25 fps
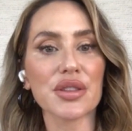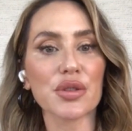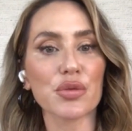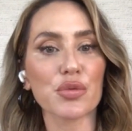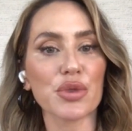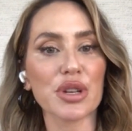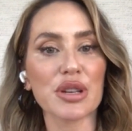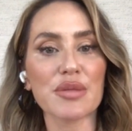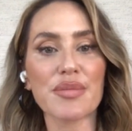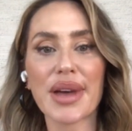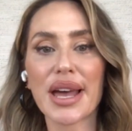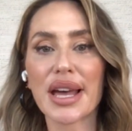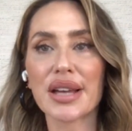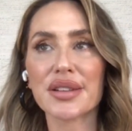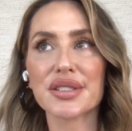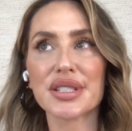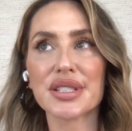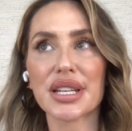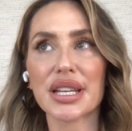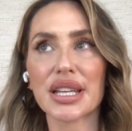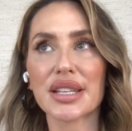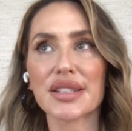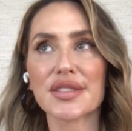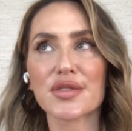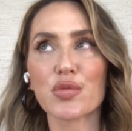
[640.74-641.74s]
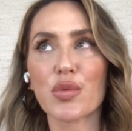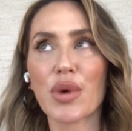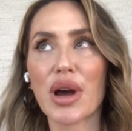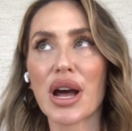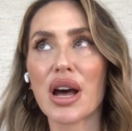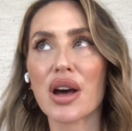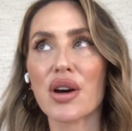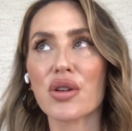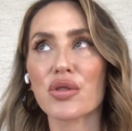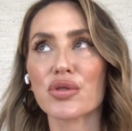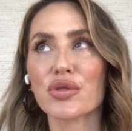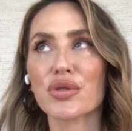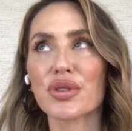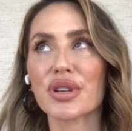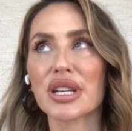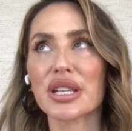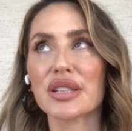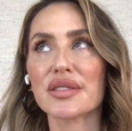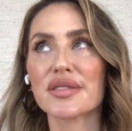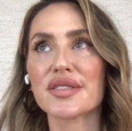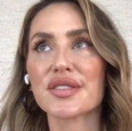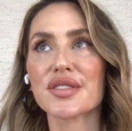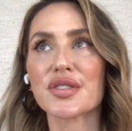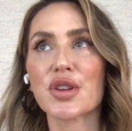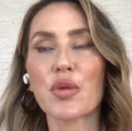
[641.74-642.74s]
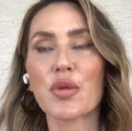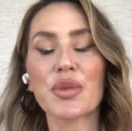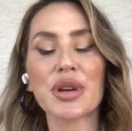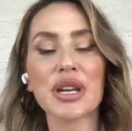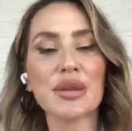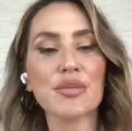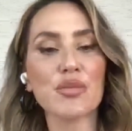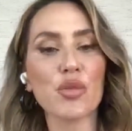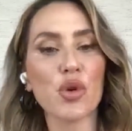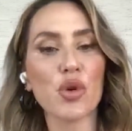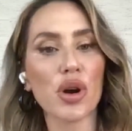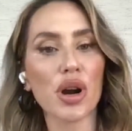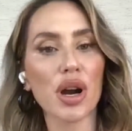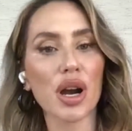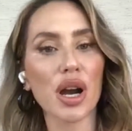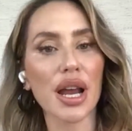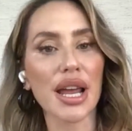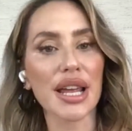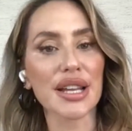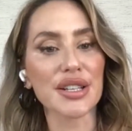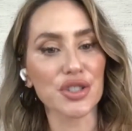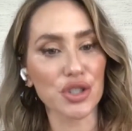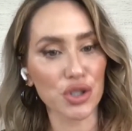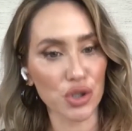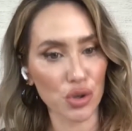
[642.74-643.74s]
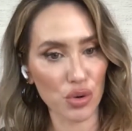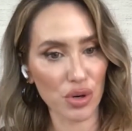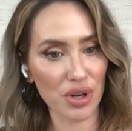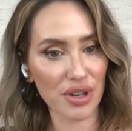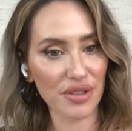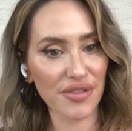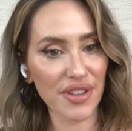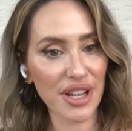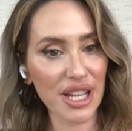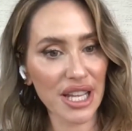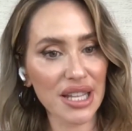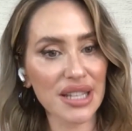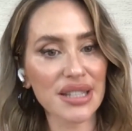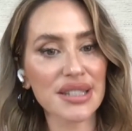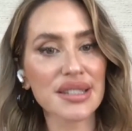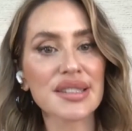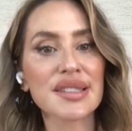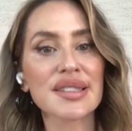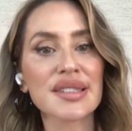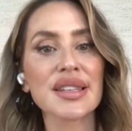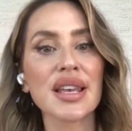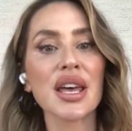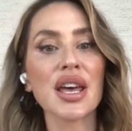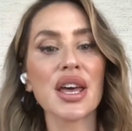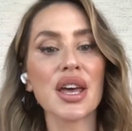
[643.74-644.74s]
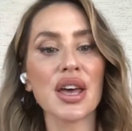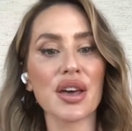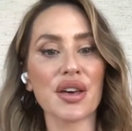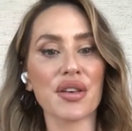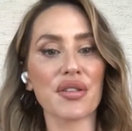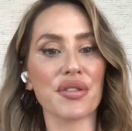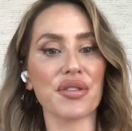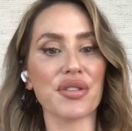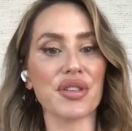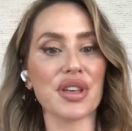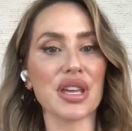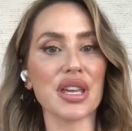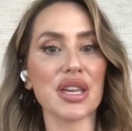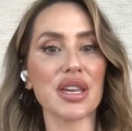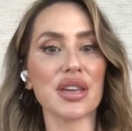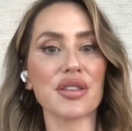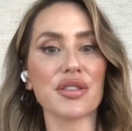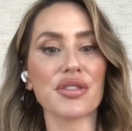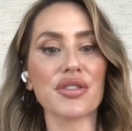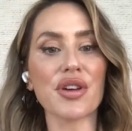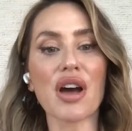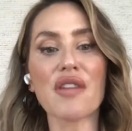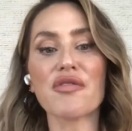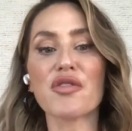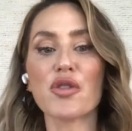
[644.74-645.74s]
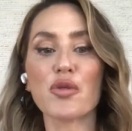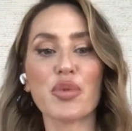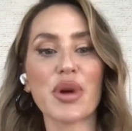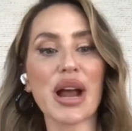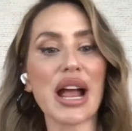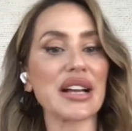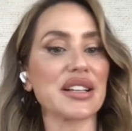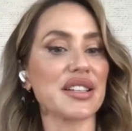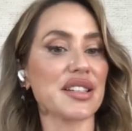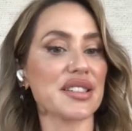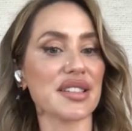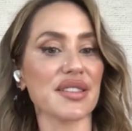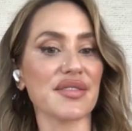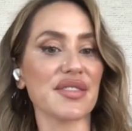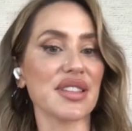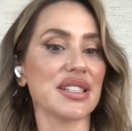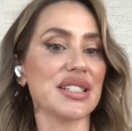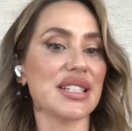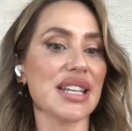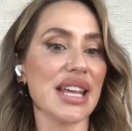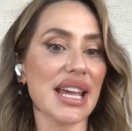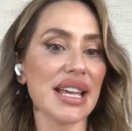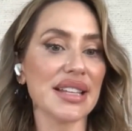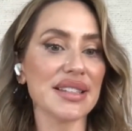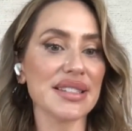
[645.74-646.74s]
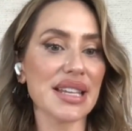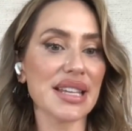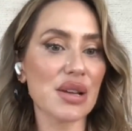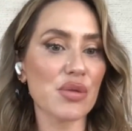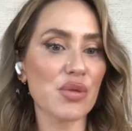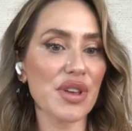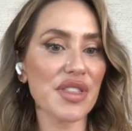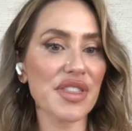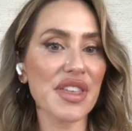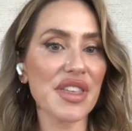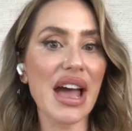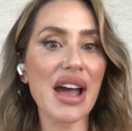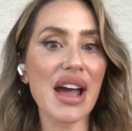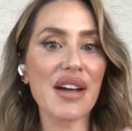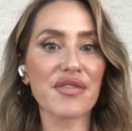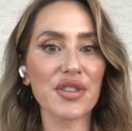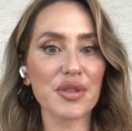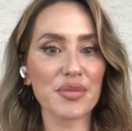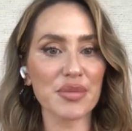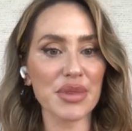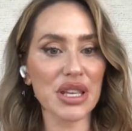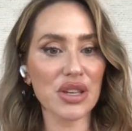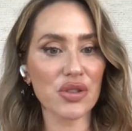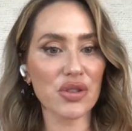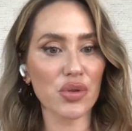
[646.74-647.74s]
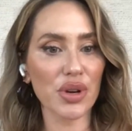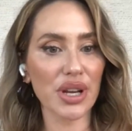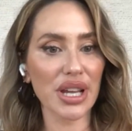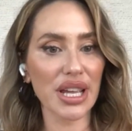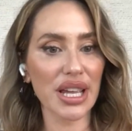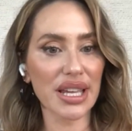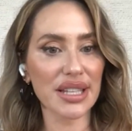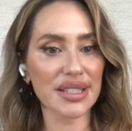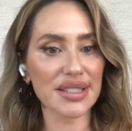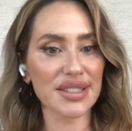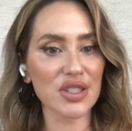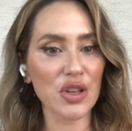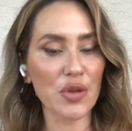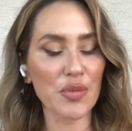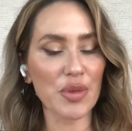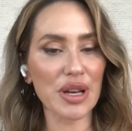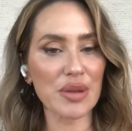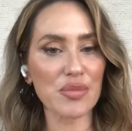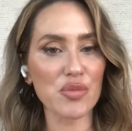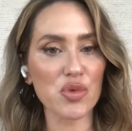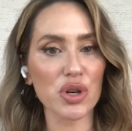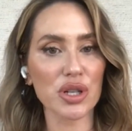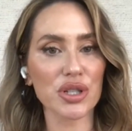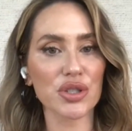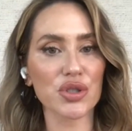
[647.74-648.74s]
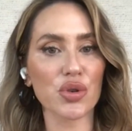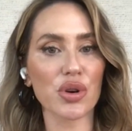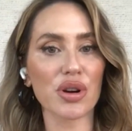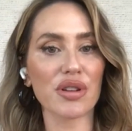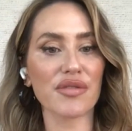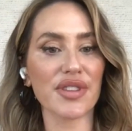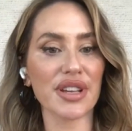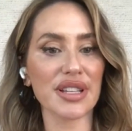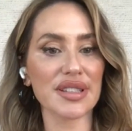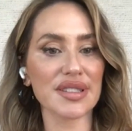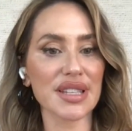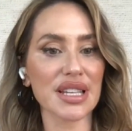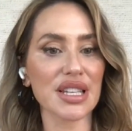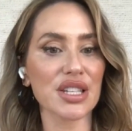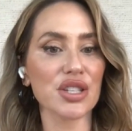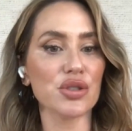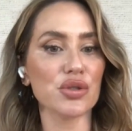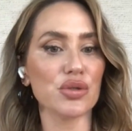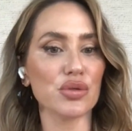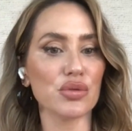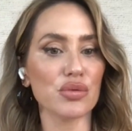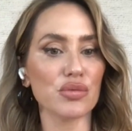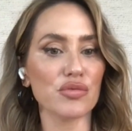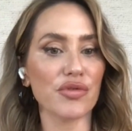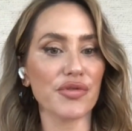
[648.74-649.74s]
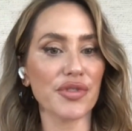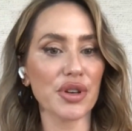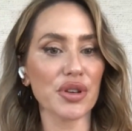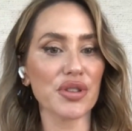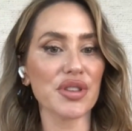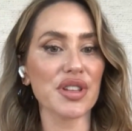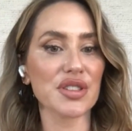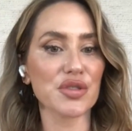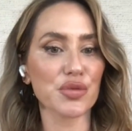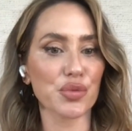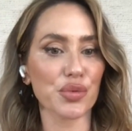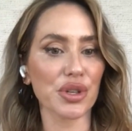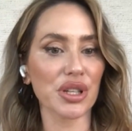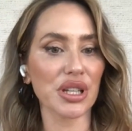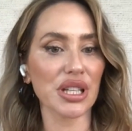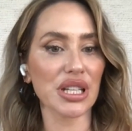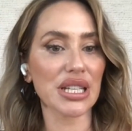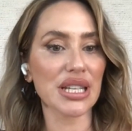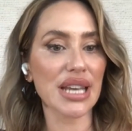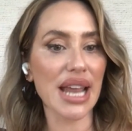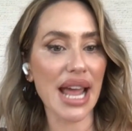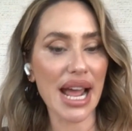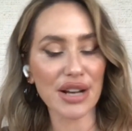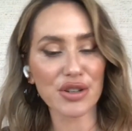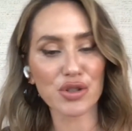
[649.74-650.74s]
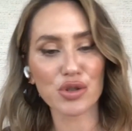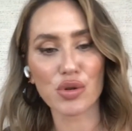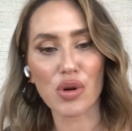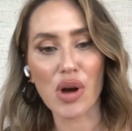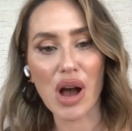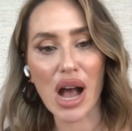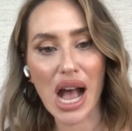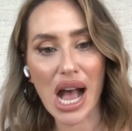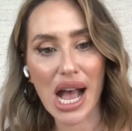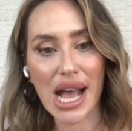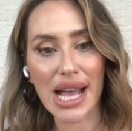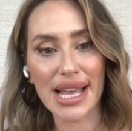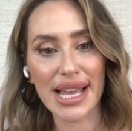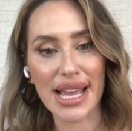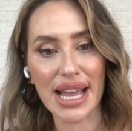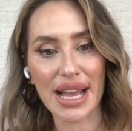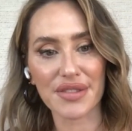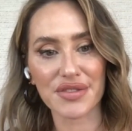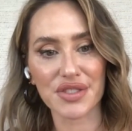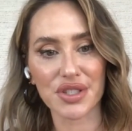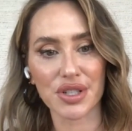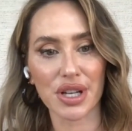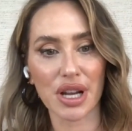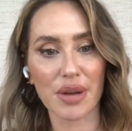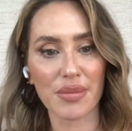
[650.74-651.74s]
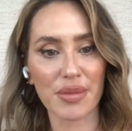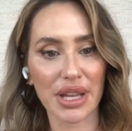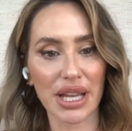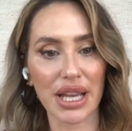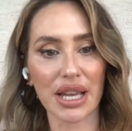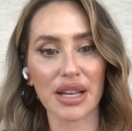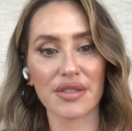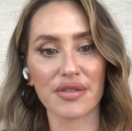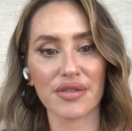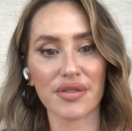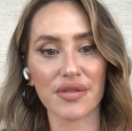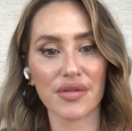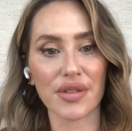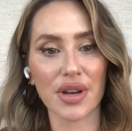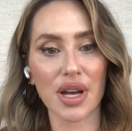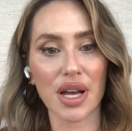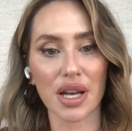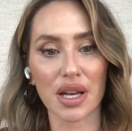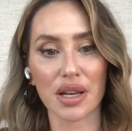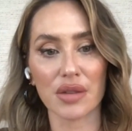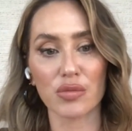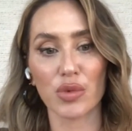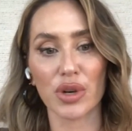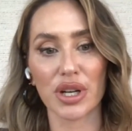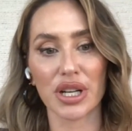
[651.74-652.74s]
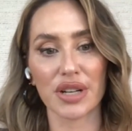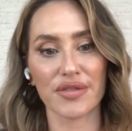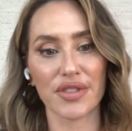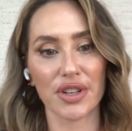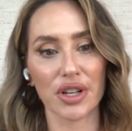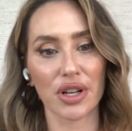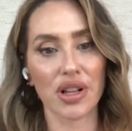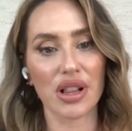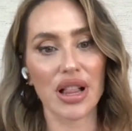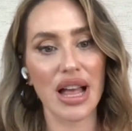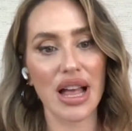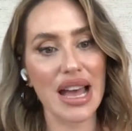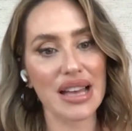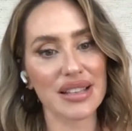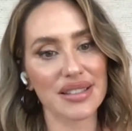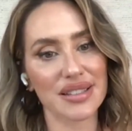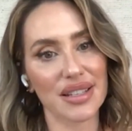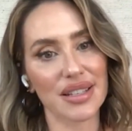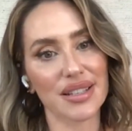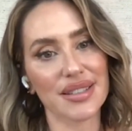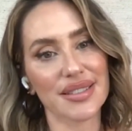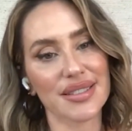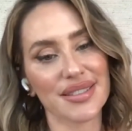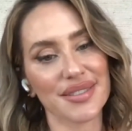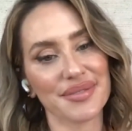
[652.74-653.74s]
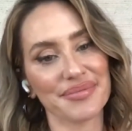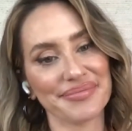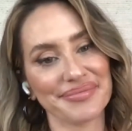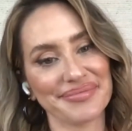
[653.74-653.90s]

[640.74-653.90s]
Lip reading: the rebounding as well creates so many more endorphins. The thoughtful practice of the dancing with that for me creates so many more endorphins. Like you feel this really natural high after coming out of one of your classes.